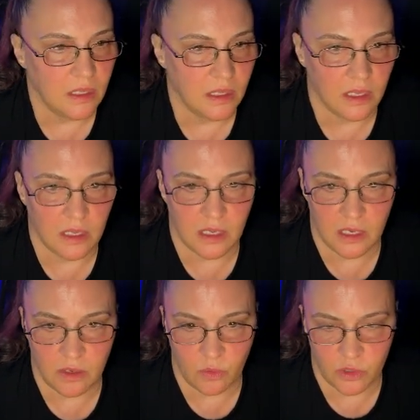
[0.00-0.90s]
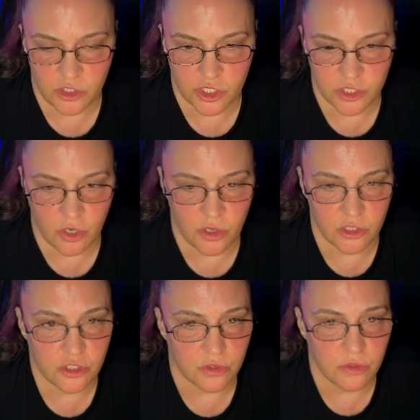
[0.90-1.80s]
And we're just going
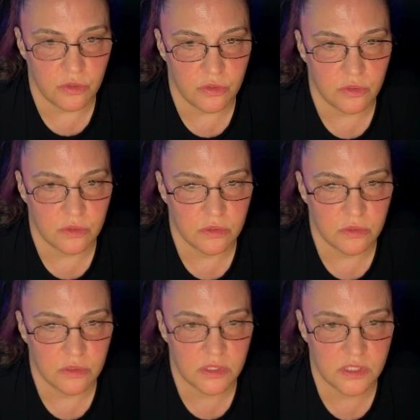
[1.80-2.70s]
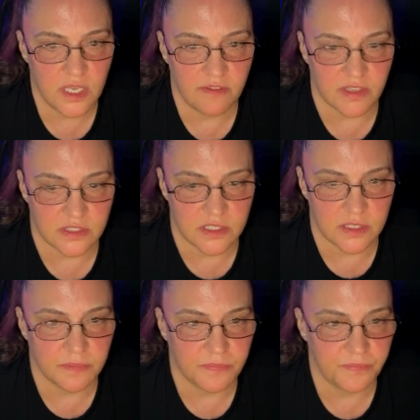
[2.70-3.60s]
to save it.
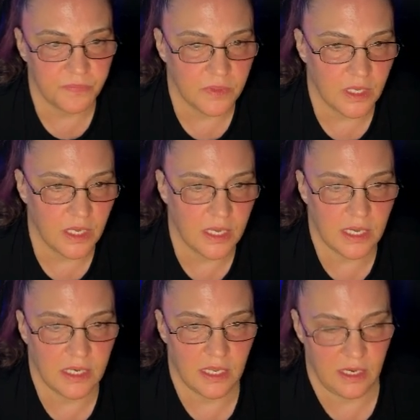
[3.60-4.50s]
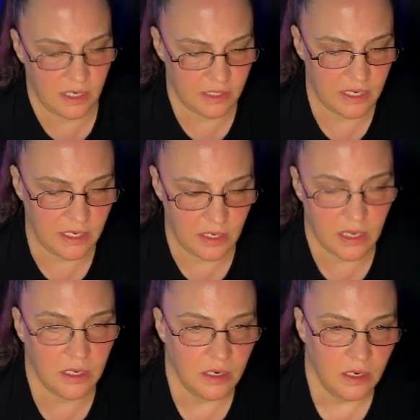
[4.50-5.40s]
And then
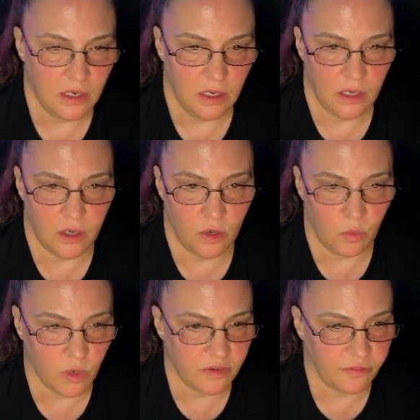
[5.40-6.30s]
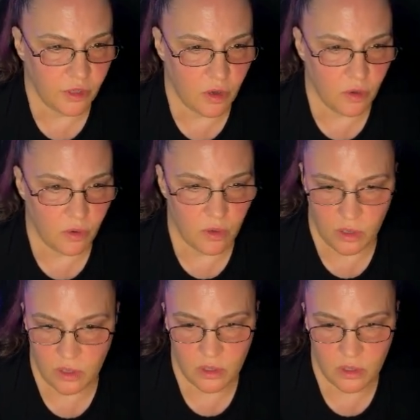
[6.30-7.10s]
workflow